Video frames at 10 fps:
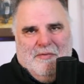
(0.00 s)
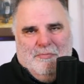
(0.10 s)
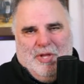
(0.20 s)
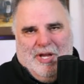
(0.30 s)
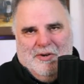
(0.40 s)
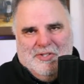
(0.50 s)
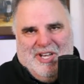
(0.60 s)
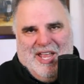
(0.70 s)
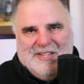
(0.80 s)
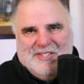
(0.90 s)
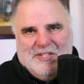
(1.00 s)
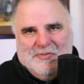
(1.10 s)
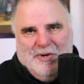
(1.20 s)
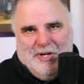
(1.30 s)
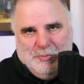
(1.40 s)
players in excess
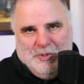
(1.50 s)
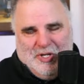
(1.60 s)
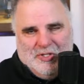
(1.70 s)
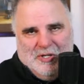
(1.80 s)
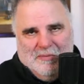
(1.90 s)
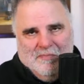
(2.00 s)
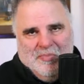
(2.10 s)
for his position.